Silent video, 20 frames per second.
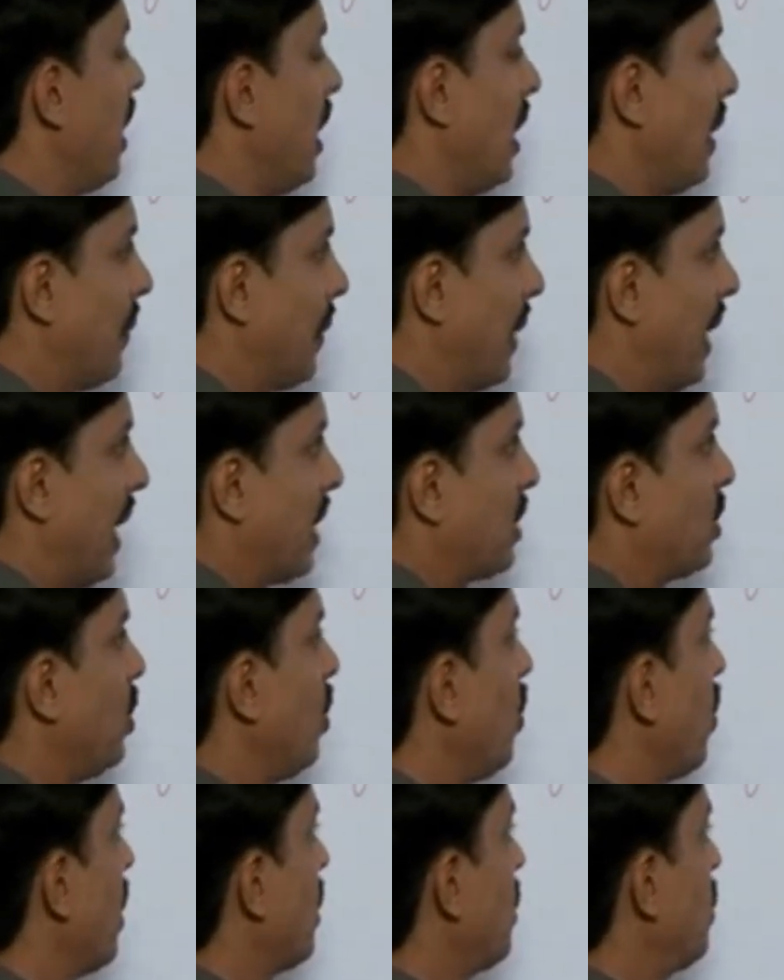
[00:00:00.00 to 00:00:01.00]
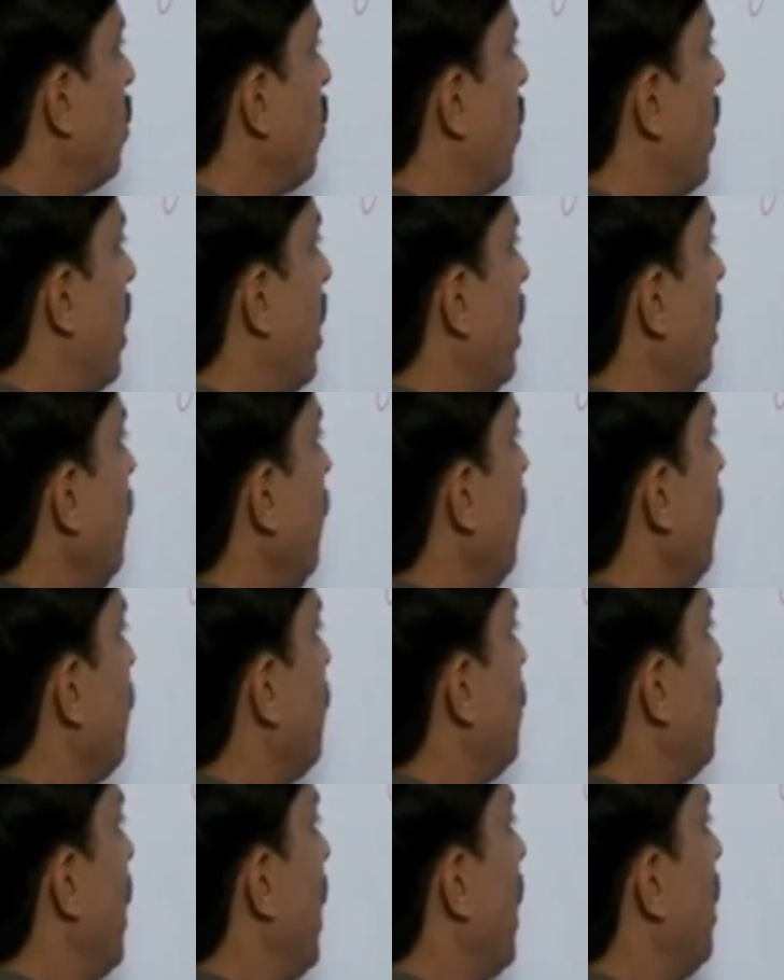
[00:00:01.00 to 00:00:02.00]
If x equals to 1,
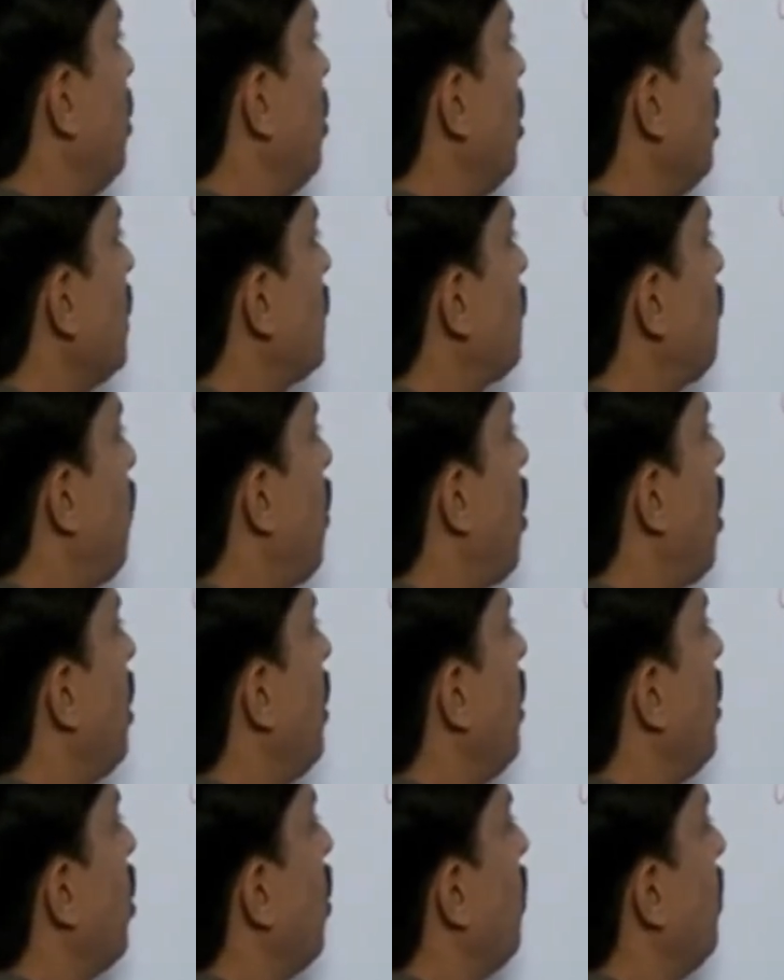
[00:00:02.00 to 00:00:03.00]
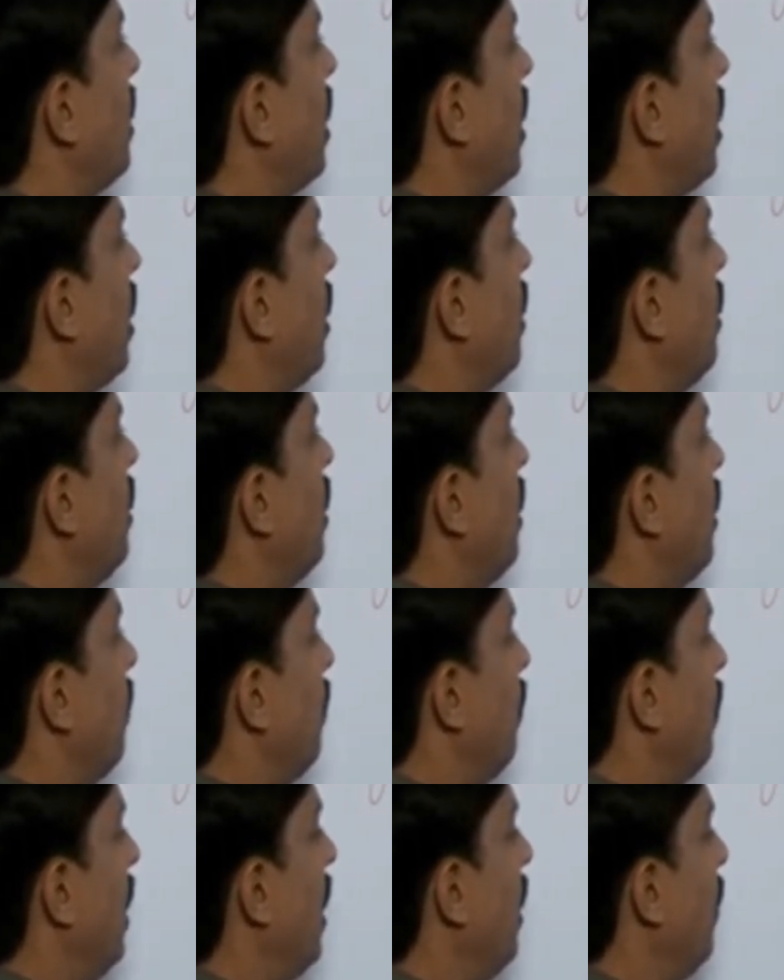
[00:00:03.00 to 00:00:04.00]
then this polynomial
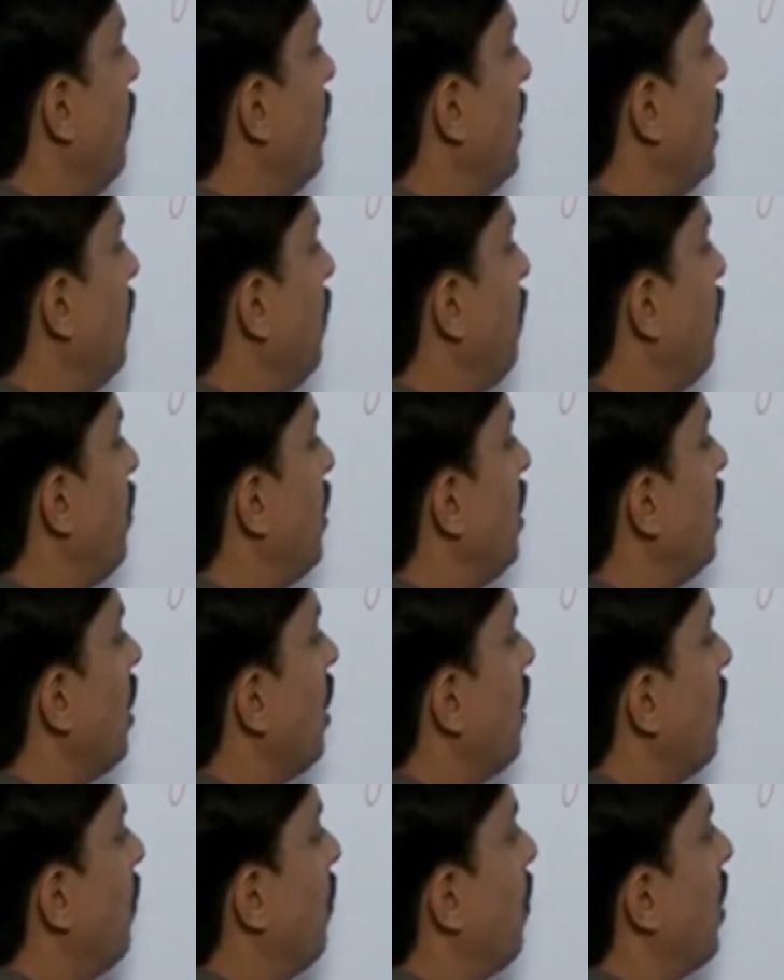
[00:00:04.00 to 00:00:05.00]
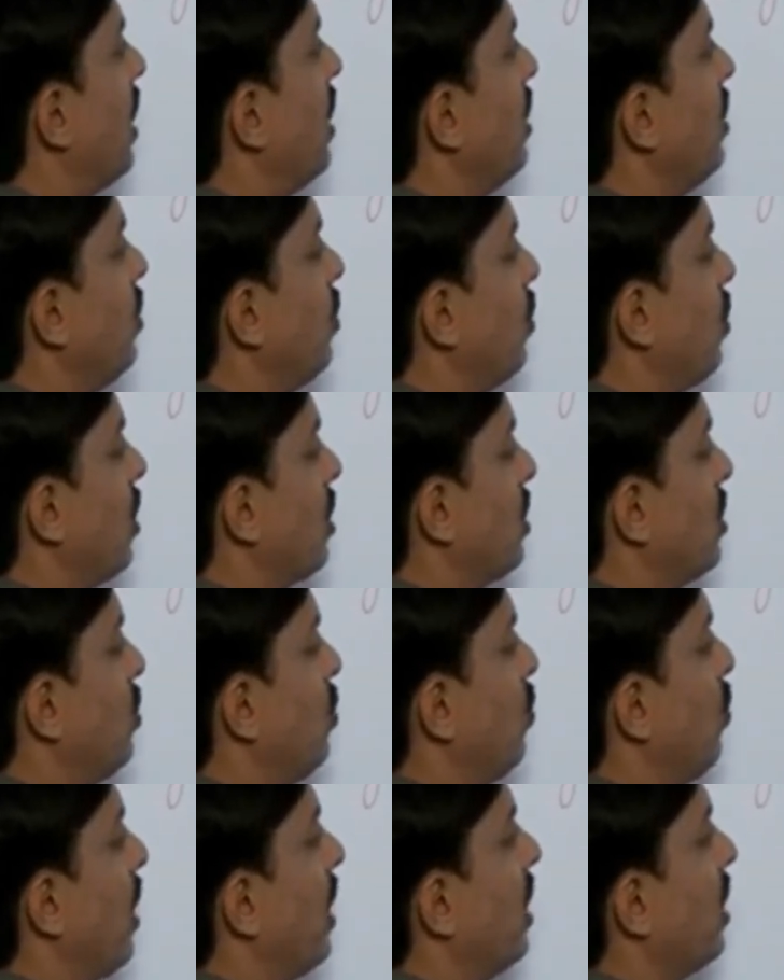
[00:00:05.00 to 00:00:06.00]
will be p of 1 is equals
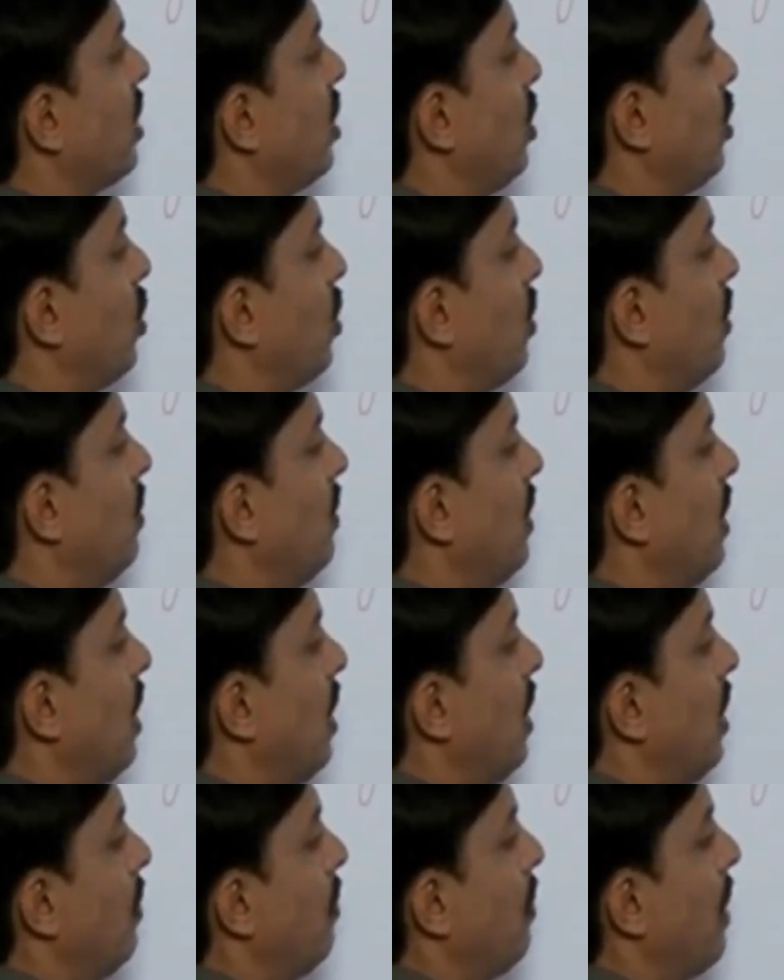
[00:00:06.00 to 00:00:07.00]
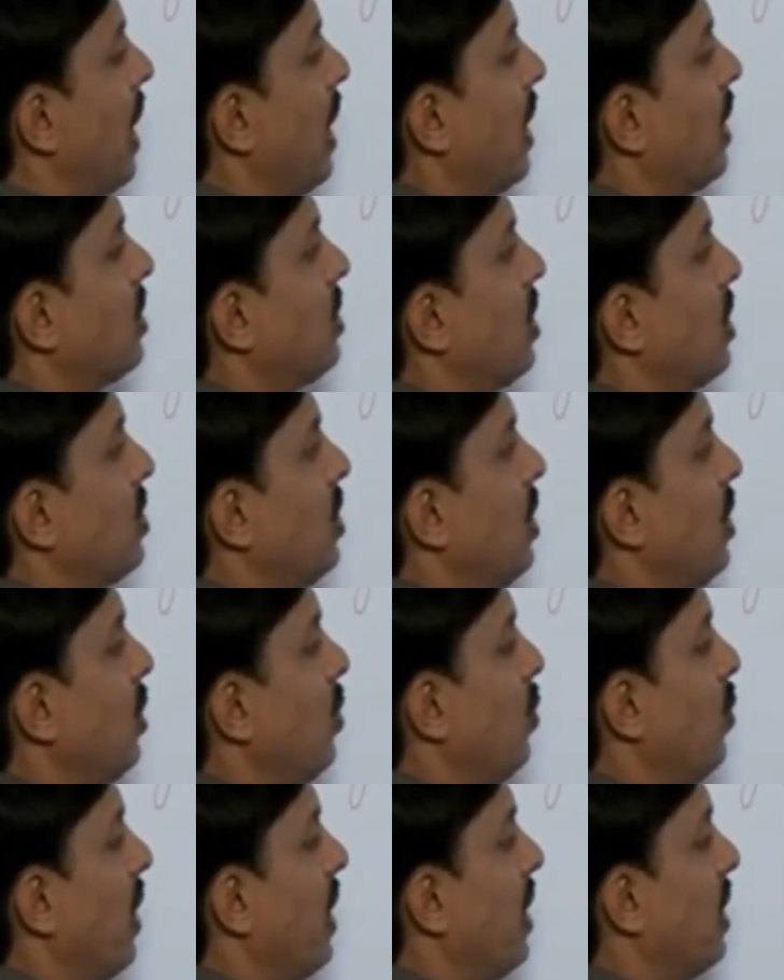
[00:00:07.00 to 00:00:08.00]
to 1 cube minus 6
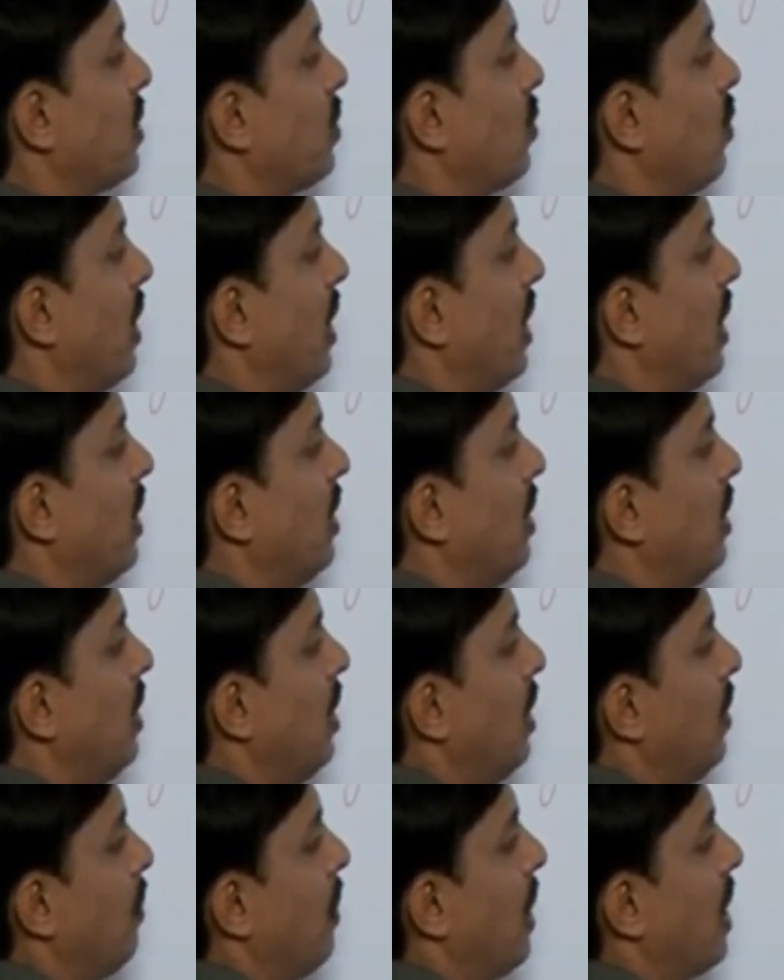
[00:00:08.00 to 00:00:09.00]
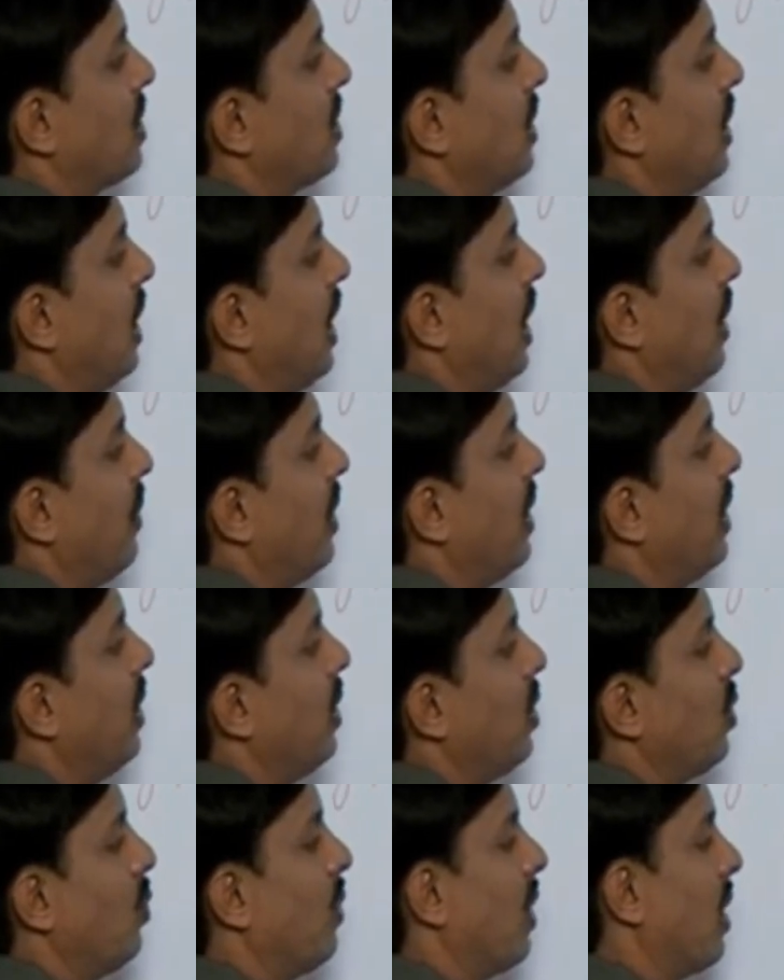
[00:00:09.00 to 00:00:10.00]
into 1 square plus 11
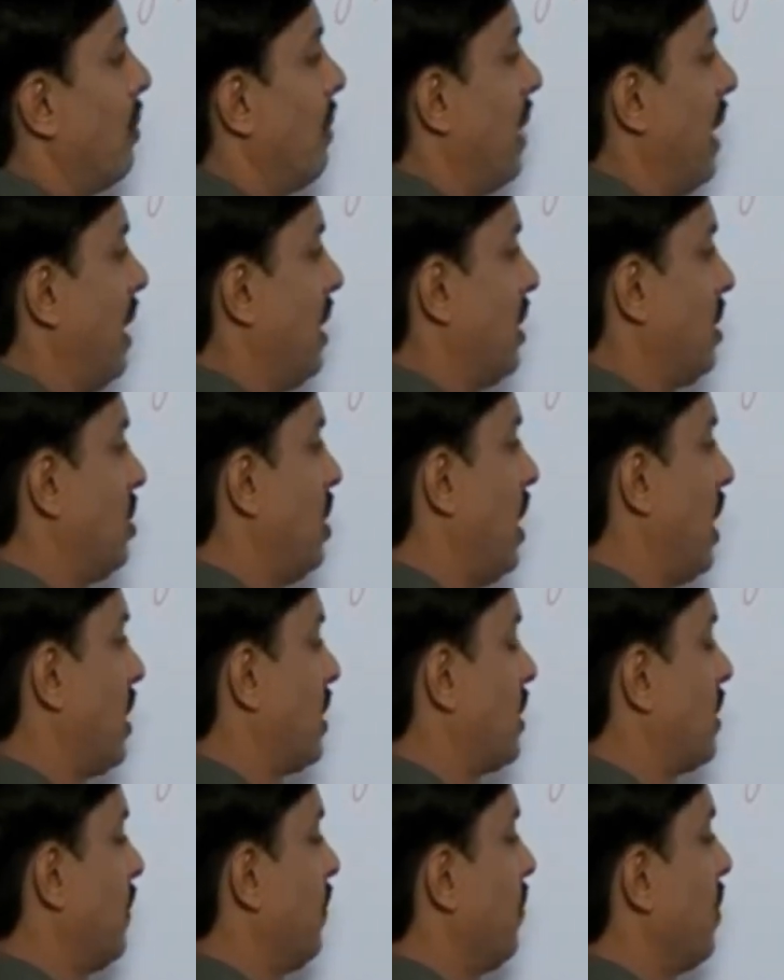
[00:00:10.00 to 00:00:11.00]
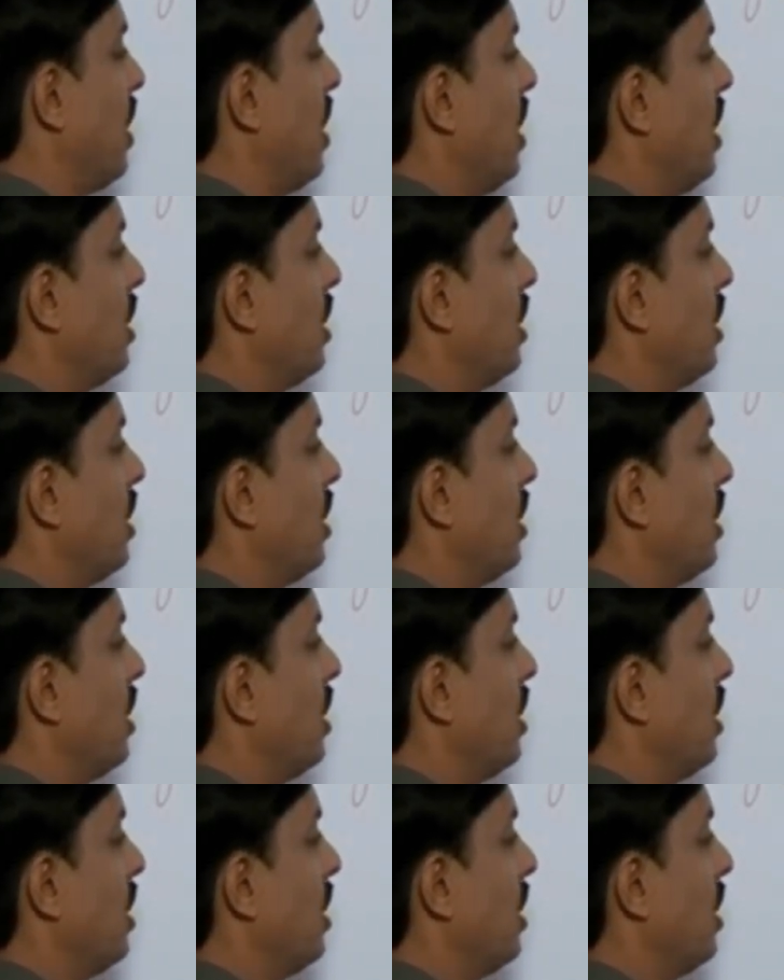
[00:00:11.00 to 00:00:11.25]
into 1 minus 6.